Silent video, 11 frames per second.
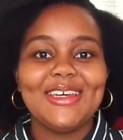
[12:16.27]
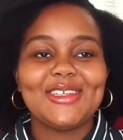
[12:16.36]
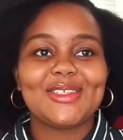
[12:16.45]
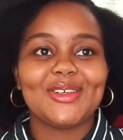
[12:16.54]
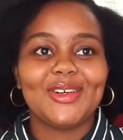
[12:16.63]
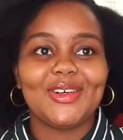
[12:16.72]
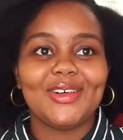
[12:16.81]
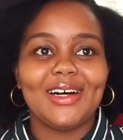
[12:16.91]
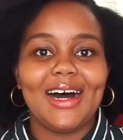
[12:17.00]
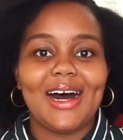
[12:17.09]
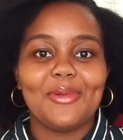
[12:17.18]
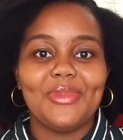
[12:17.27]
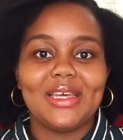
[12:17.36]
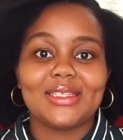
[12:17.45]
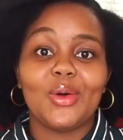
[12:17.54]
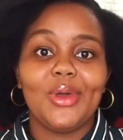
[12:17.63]
So
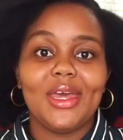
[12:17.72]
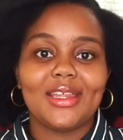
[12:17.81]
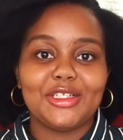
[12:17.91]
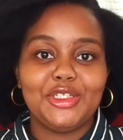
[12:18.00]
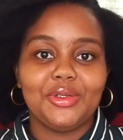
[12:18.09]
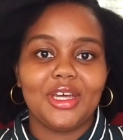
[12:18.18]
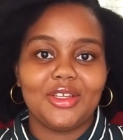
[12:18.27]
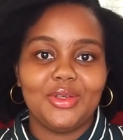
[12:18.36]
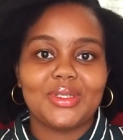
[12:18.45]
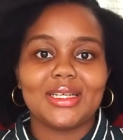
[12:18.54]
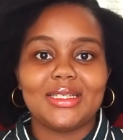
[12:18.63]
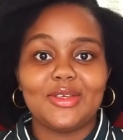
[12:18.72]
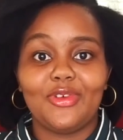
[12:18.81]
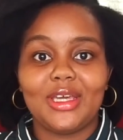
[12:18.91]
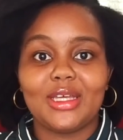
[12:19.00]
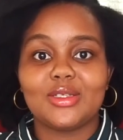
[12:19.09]
there's a way that you can use
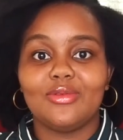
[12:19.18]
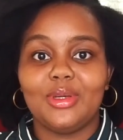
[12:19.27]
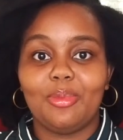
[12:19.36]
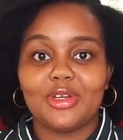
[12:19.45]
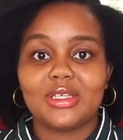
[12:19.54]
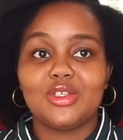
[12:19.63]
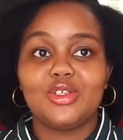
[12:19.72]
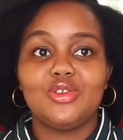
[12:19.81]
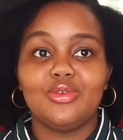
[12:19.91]
certificates of deposit